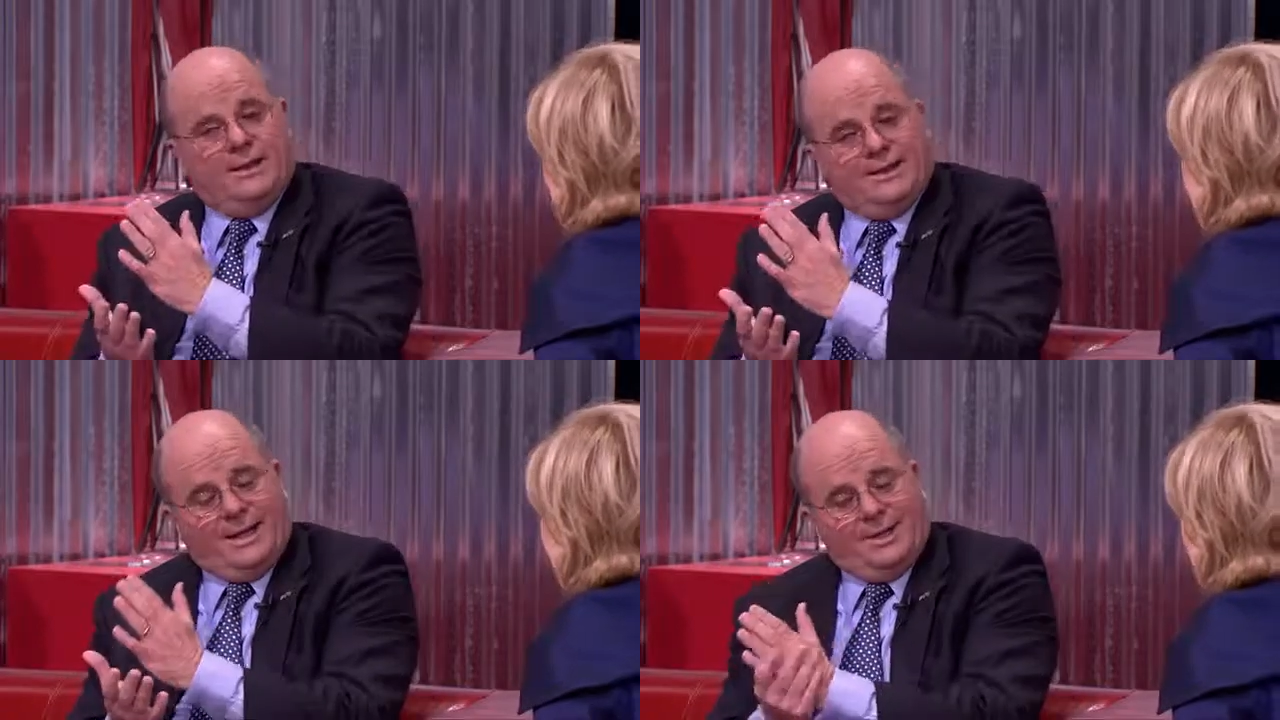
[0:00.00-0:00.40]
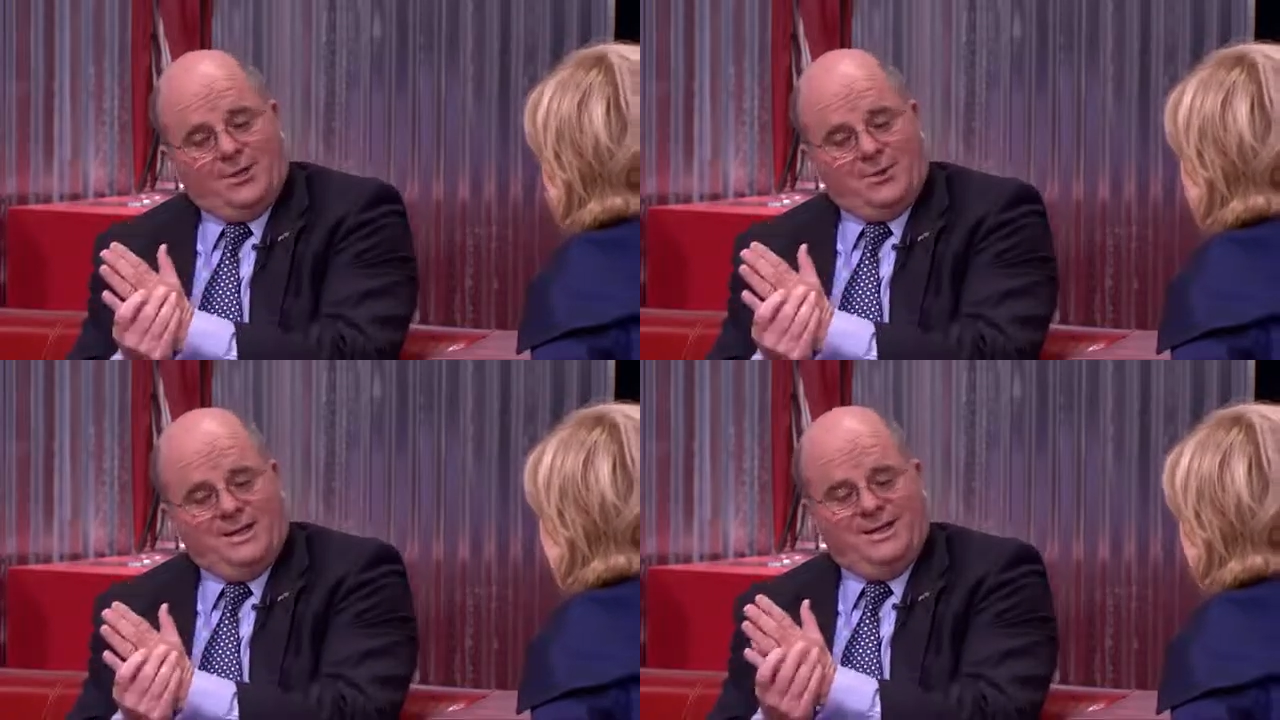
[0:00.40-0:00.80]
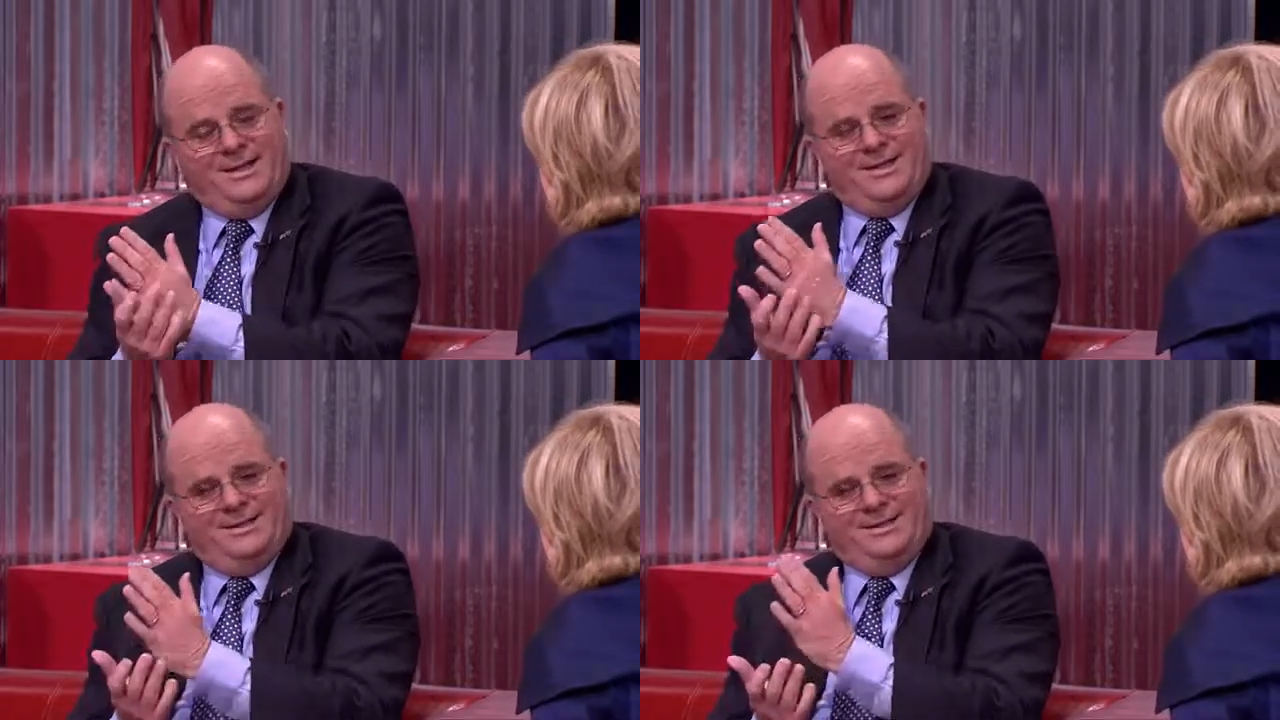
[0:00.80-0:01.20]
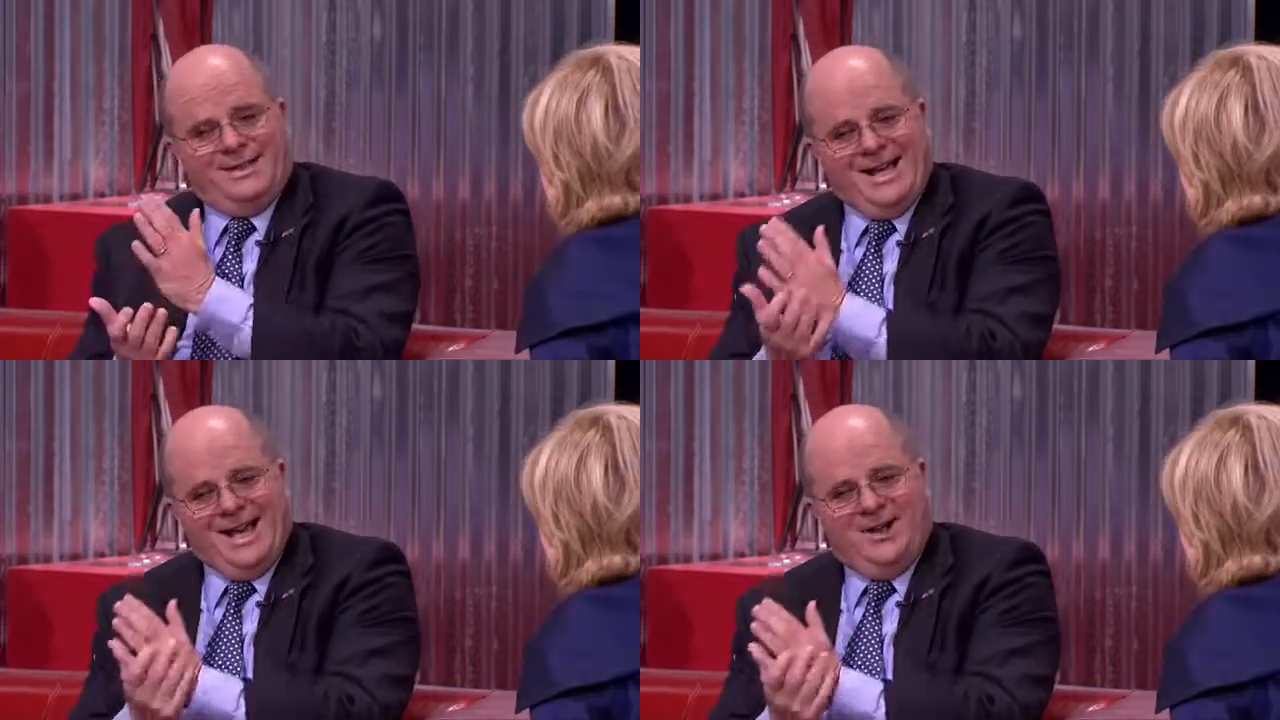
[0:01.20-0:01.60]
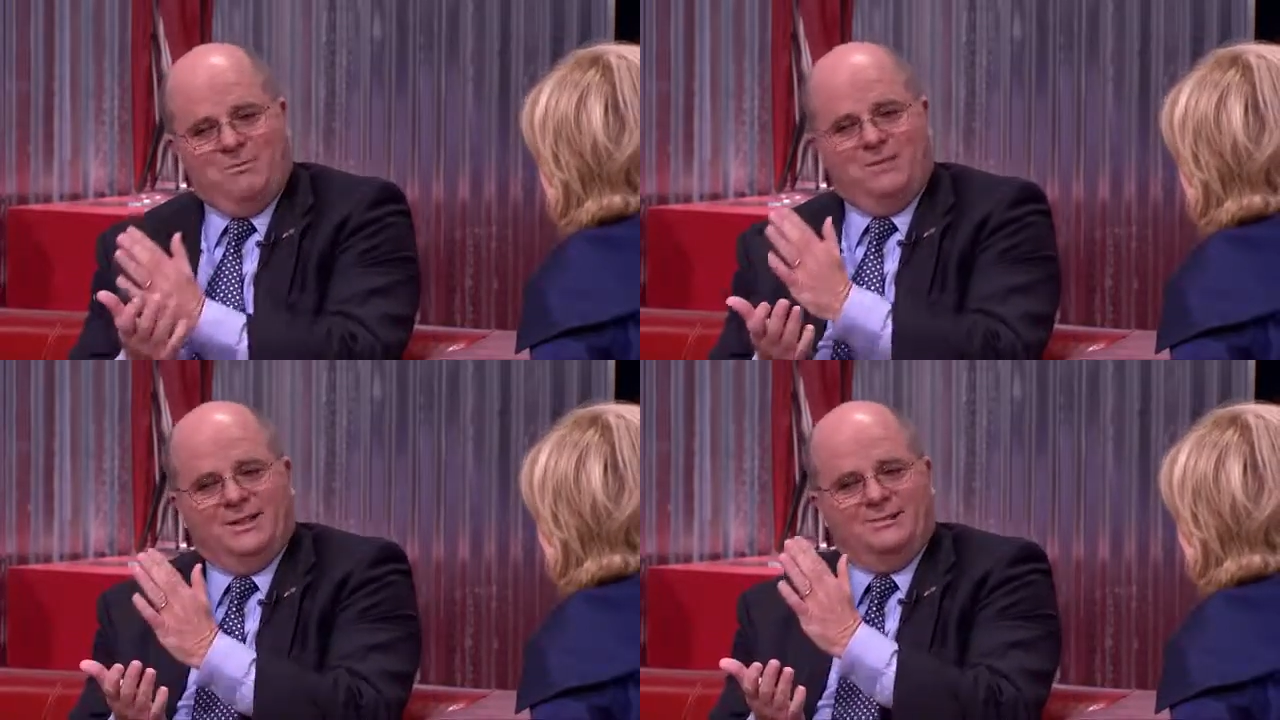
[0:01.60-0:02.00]
Not only now,
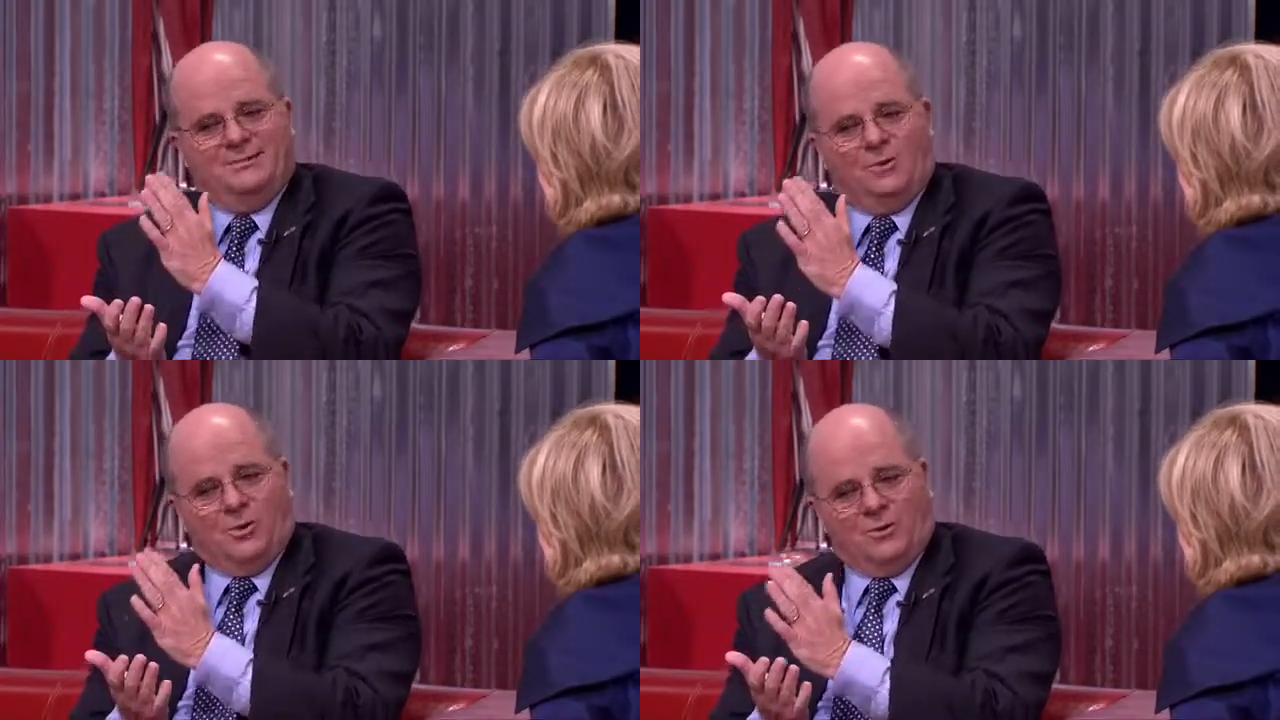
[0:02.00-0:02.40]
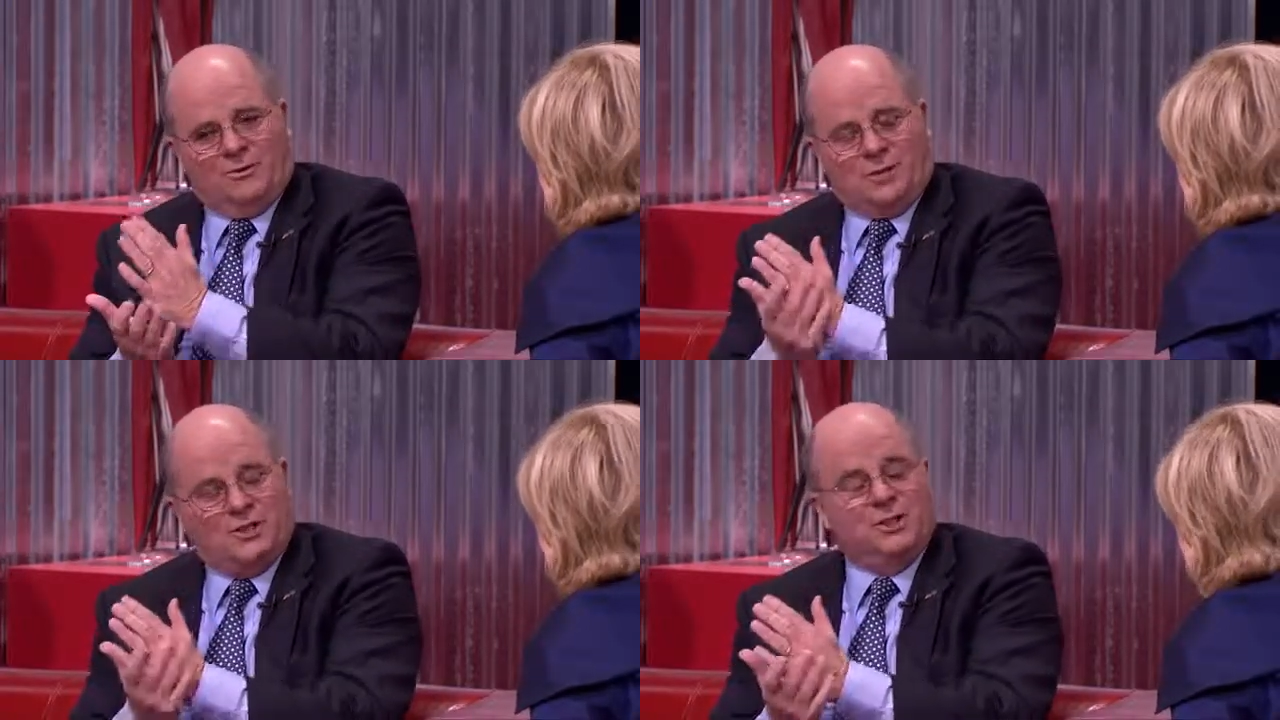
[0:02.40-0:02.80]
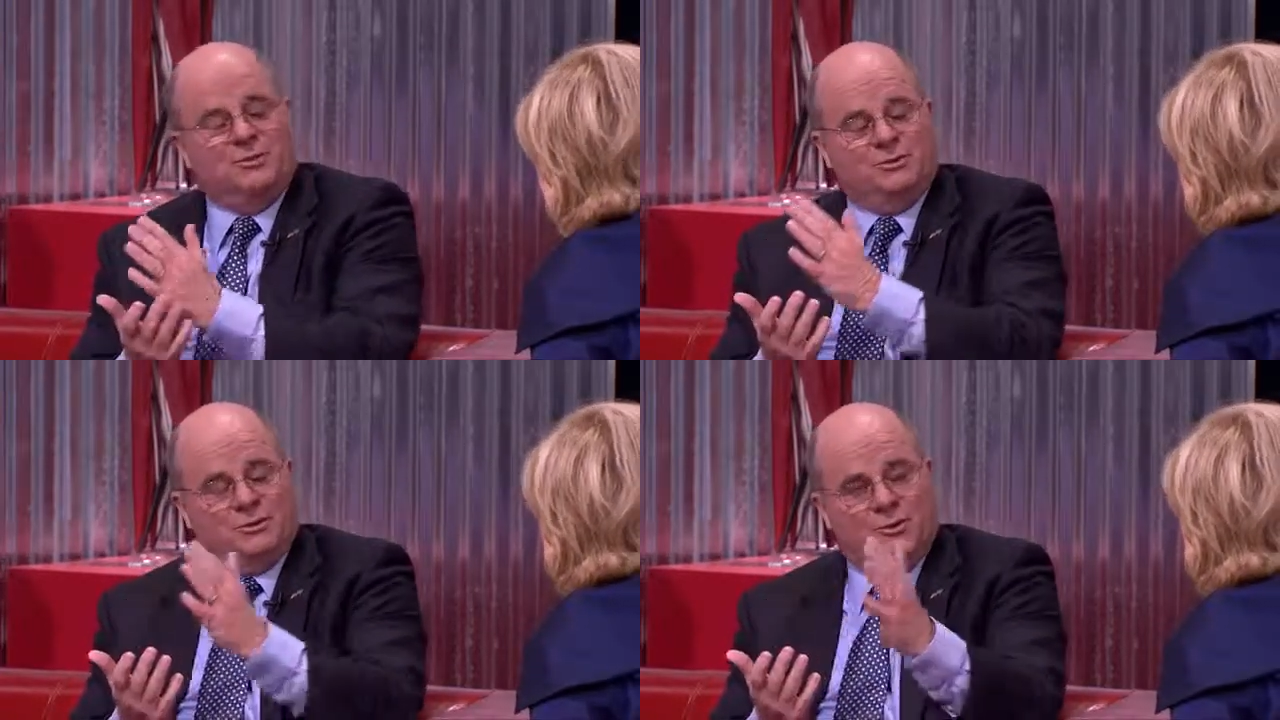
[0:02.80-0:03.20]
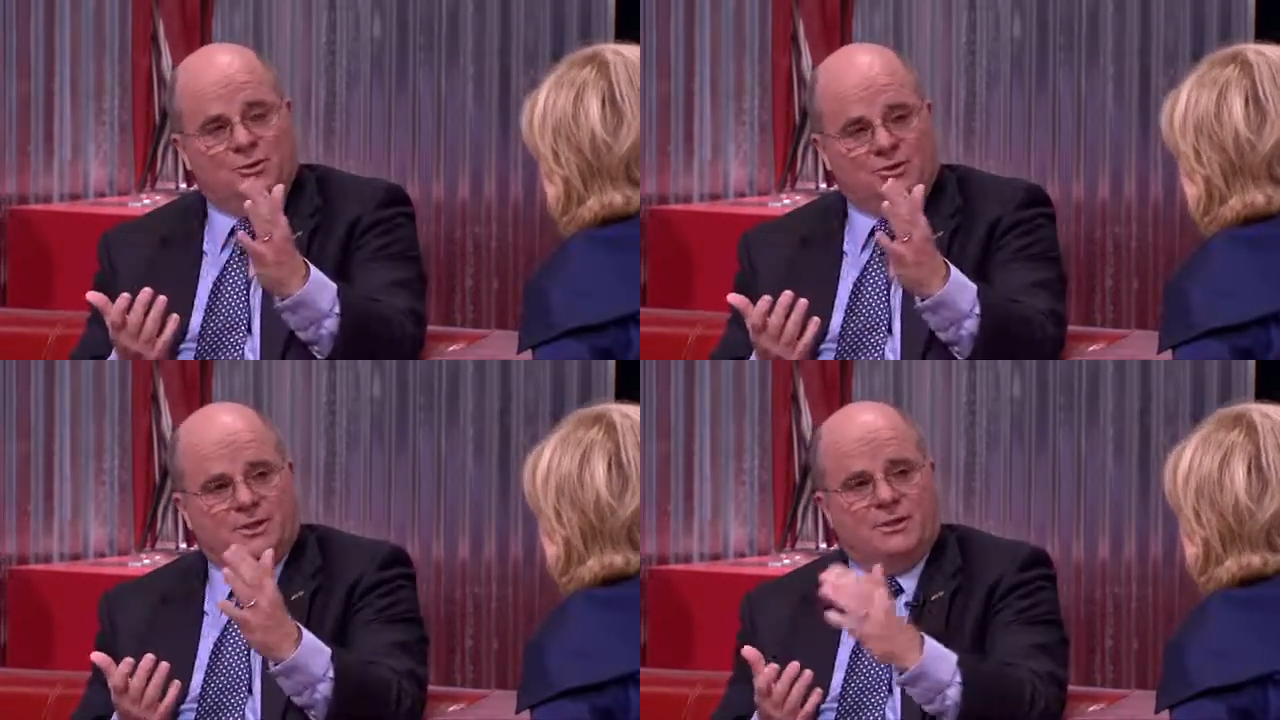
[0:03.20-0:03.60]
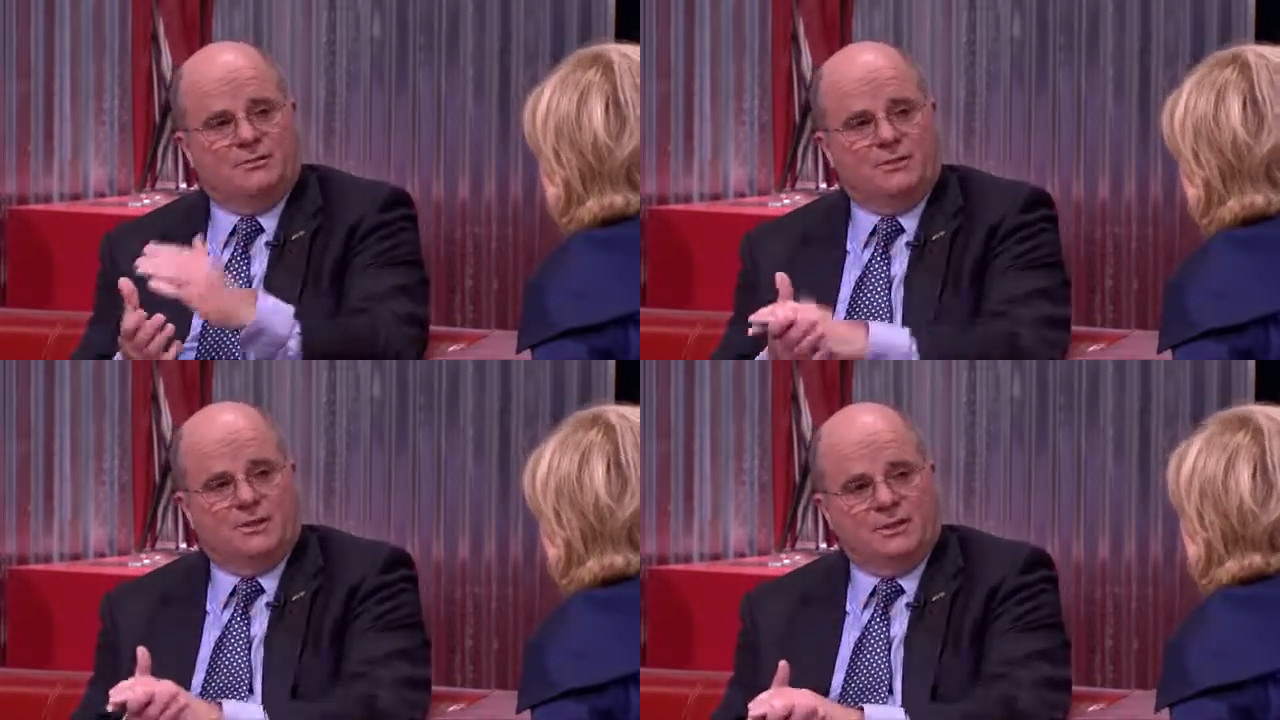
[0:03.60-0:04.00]
but for the foreseeable future here
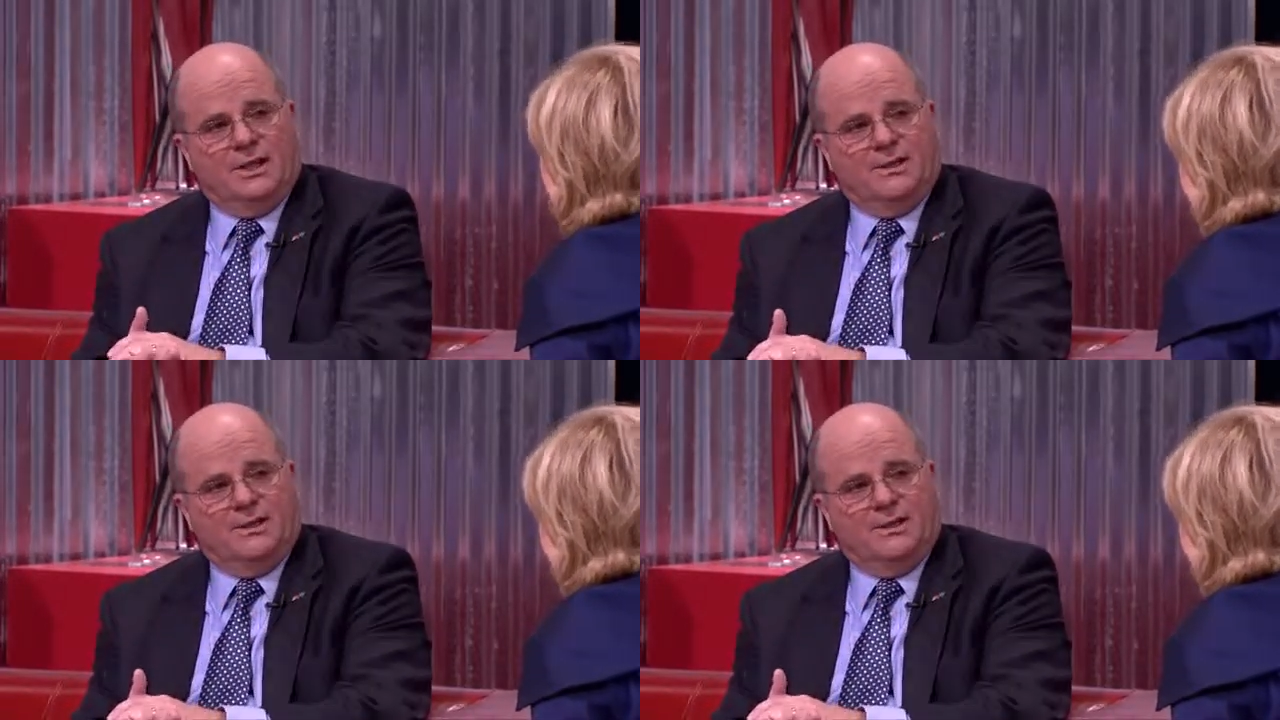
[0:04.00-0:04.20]
for their life.